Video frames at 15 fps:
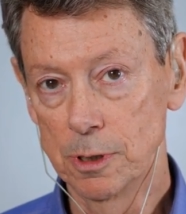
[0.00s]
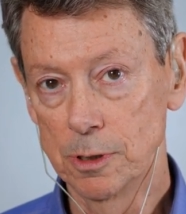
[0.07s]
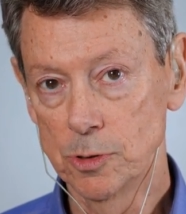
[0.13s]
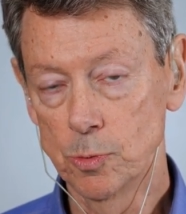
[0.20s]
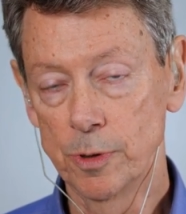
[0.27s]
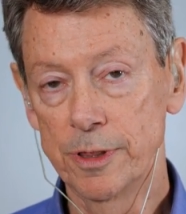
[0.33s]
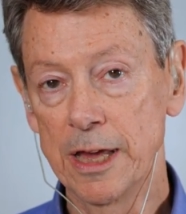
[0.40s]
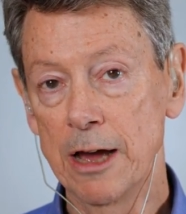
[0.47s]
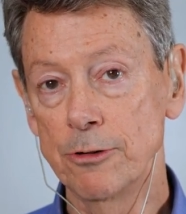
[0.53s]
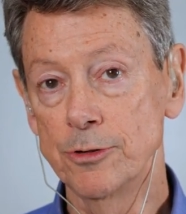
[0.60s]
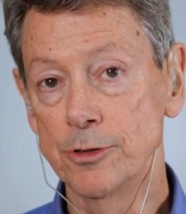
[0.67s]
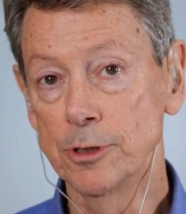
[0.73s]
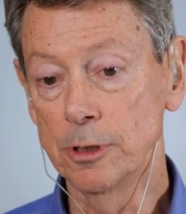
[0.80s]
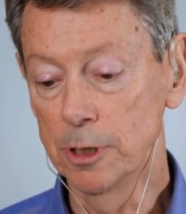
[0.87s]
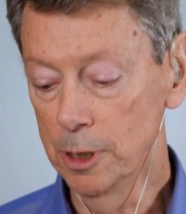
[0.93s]
It's
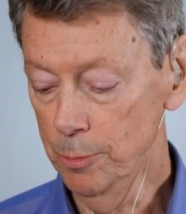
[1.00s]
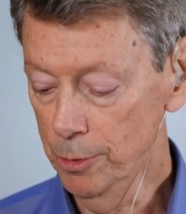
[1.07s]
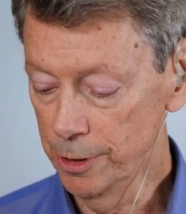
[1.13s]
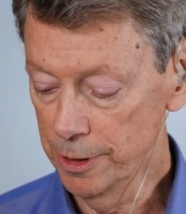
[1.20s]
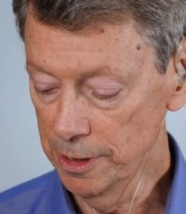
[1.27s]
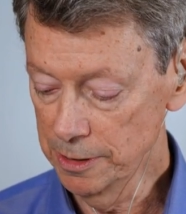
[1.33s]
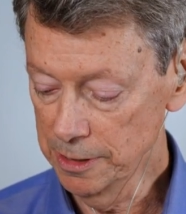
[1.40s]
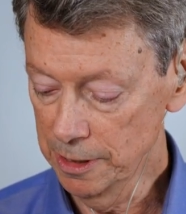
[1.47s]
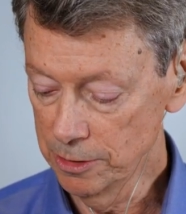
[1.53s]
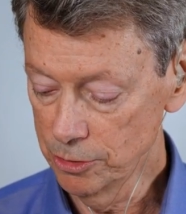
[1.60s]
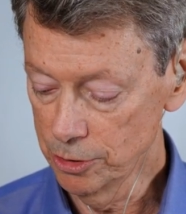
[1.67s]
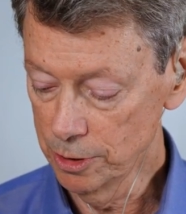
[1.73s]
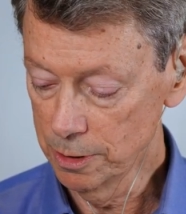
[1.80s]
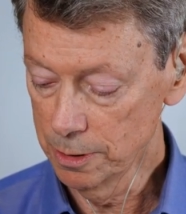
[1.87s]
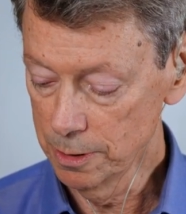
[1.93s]
without deliberate
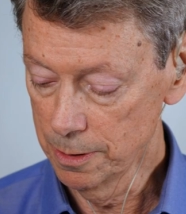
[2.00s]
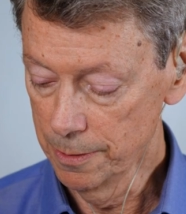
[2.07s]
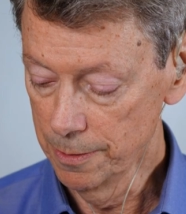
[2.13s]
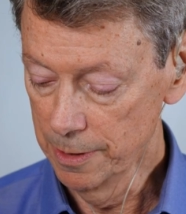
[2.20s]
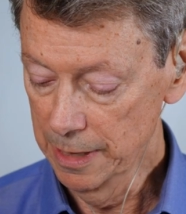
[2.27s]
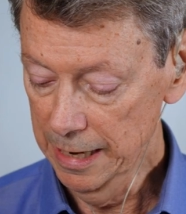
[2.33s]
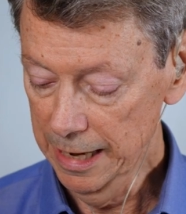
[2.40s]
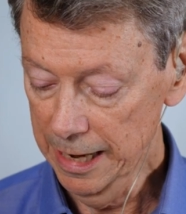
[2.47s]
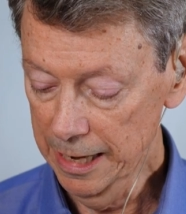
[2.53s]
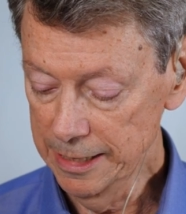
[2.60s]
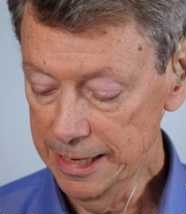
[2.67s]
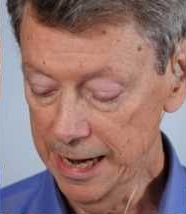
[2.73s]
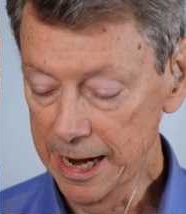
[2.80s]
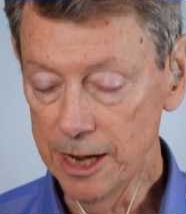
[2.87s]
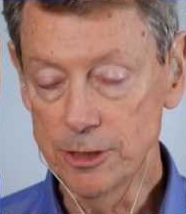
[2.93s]
attention
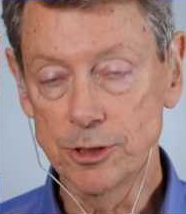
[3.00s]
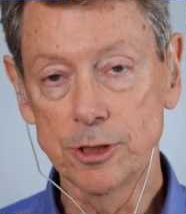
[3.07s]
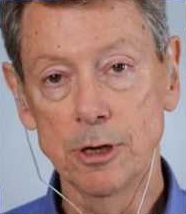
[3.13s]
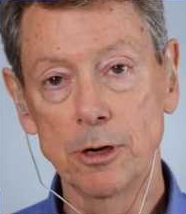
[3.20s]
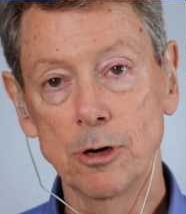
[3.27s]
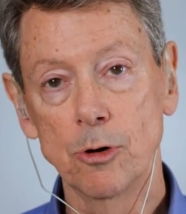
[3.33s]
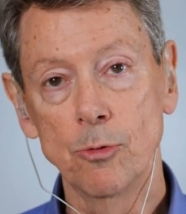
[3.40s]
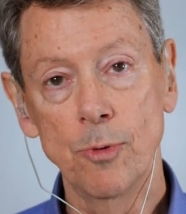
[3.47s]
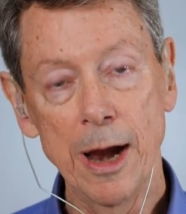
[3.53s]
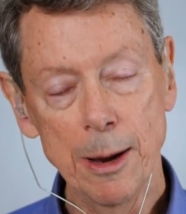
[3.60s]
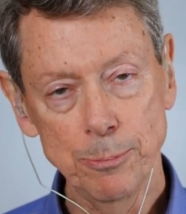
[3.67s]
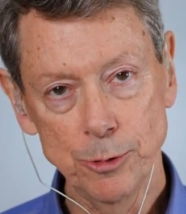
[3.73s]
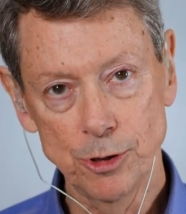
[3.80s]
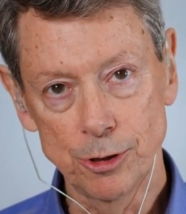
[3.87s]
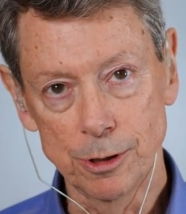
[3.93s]
and has
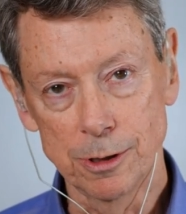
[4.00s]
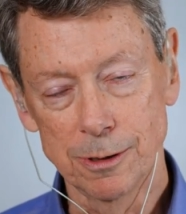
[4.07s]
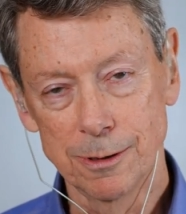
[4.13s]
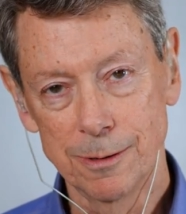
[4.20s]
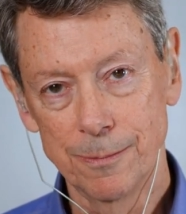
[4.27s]
rapture